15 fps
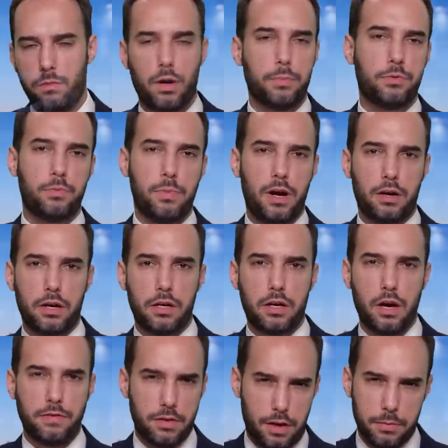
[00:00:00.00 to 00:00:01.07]
Welcome to America
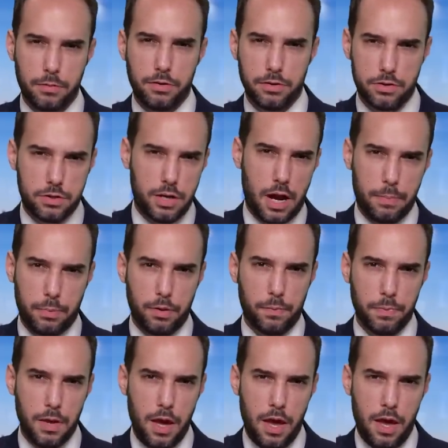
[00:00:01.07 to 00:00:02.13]
Uncovered. I'm Chris Chappell.
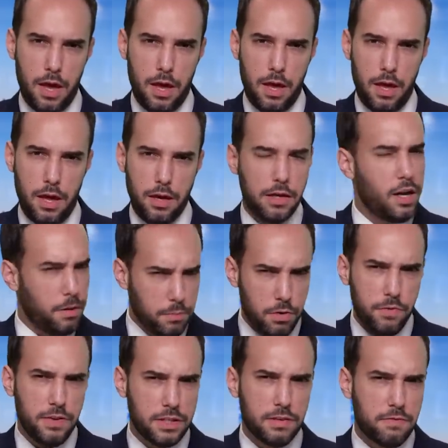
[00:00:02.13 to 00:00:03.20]
You know,
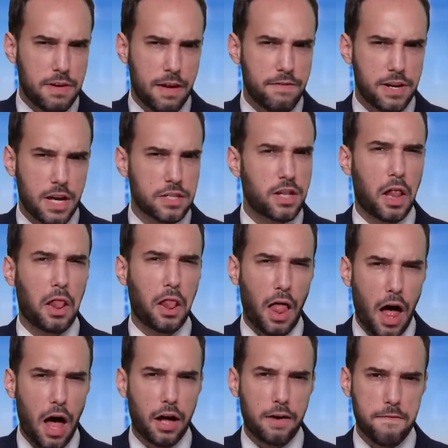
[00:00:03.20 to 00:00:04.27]
movies have given us a
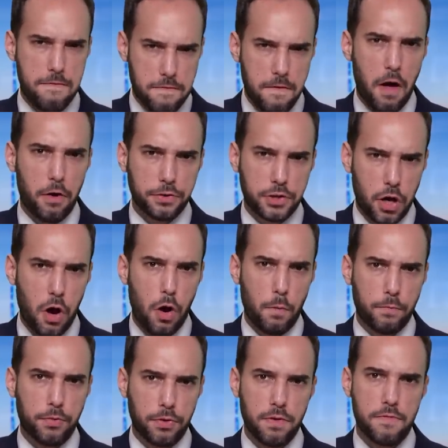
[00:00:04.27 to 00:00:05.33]
lot of false
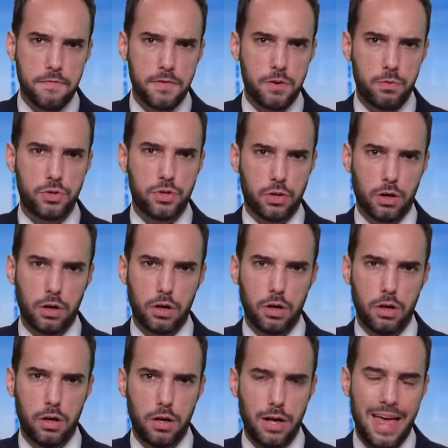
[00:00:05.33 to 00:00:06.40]
hope for the future.
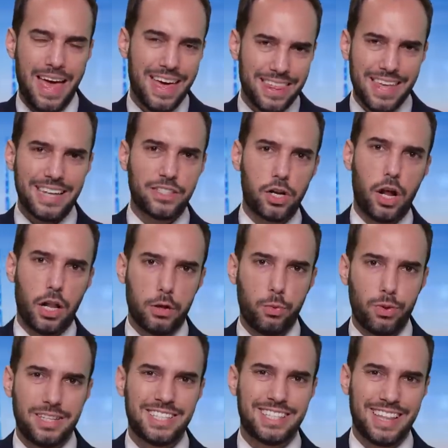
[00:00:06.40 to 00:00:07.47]
Thanks to
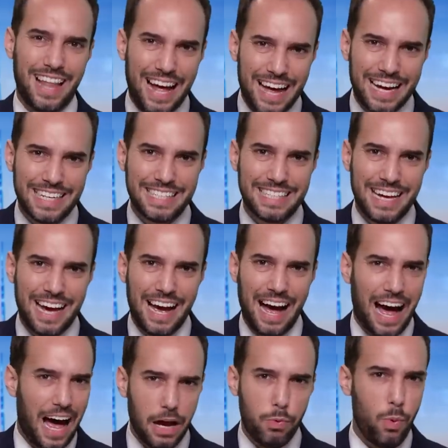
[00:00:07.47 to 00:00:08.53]
Hollywood's lies,
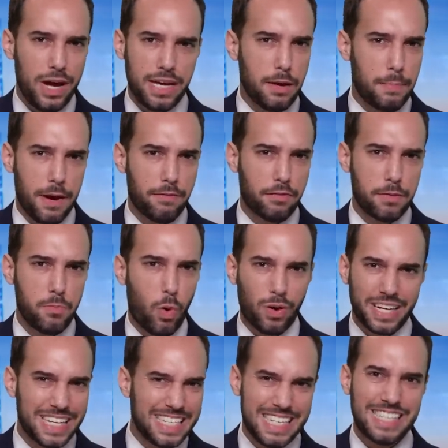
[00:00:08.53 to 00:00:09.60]
I wake up every
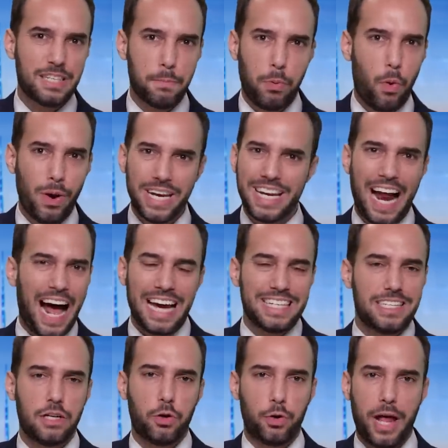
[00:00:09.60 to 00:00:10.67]
morning disappointed I
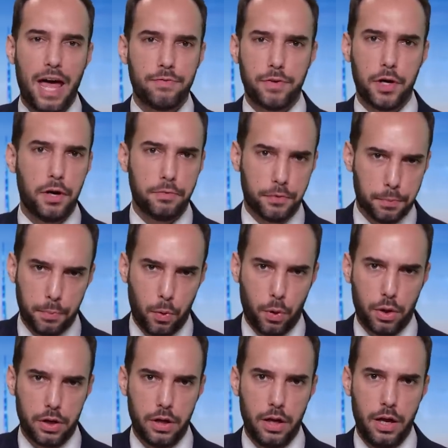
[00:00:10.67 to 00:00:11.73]
still don't have a
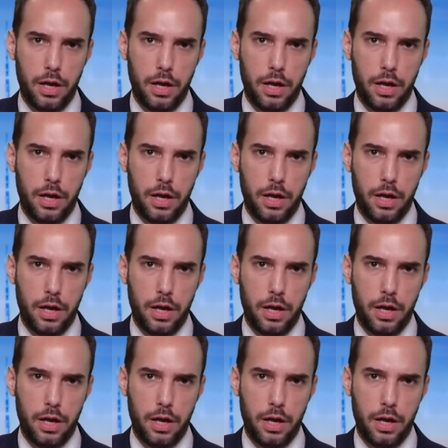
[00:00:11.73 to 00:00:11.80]
hoverboard.